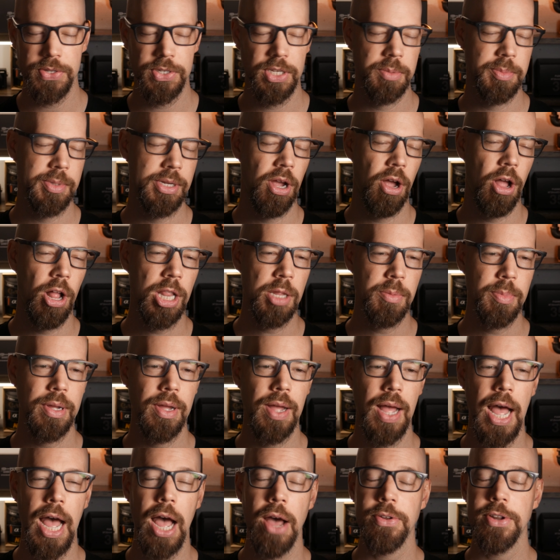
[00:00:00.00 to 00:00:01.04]
It's going to be all
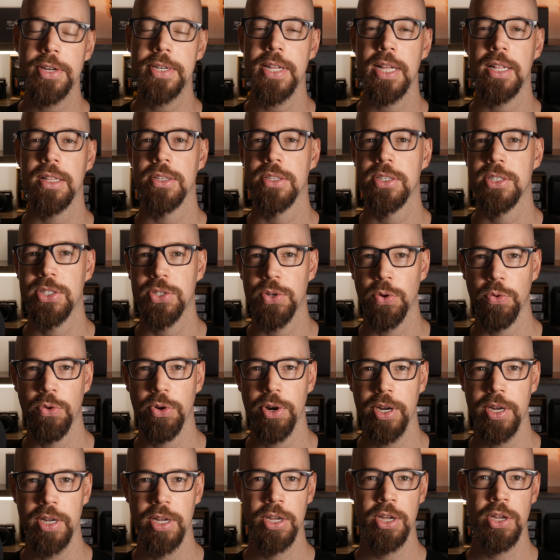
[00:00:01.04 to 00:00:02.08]
about how to tell a
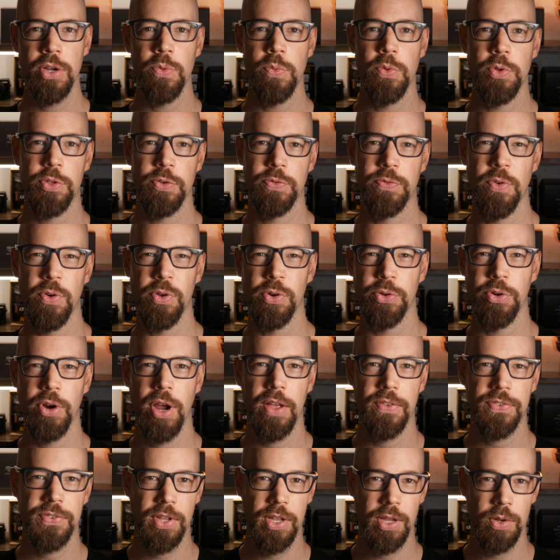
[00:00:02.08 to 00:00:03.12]
story with your
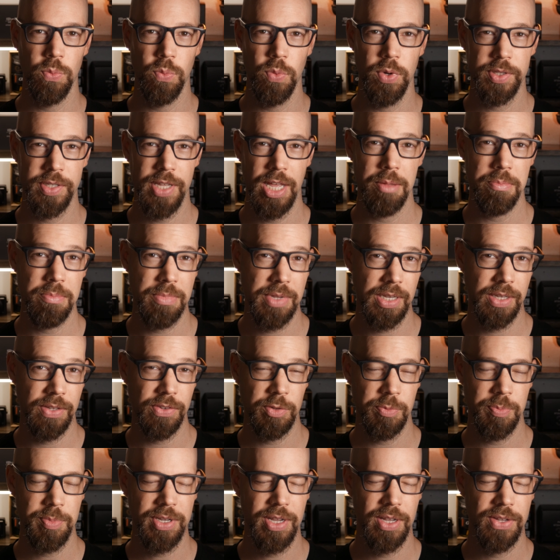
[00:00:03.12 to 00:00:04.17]
photographs and what that
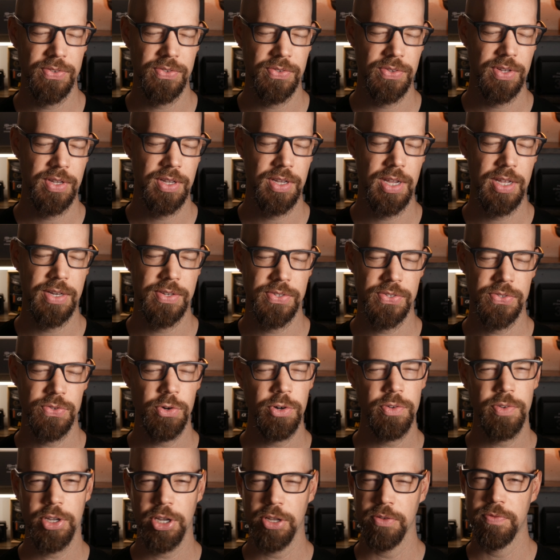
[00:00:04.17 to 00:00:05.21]
means, because it's
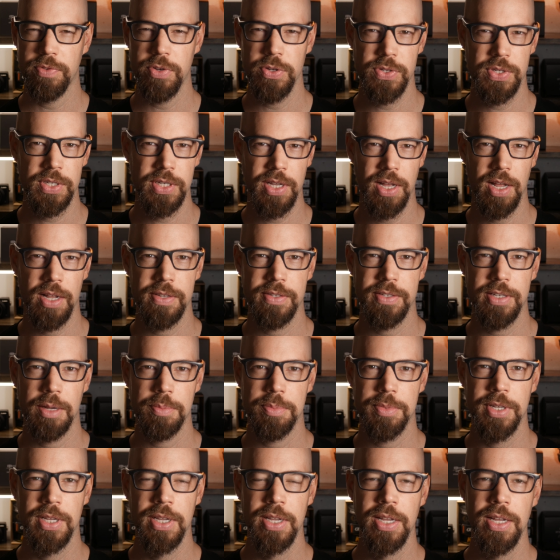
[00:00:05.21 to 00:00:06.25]
sort of a confusing
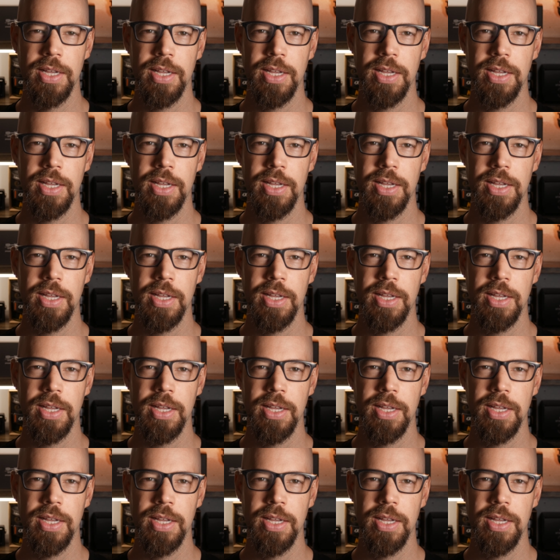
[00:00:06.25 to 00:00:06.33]
concept.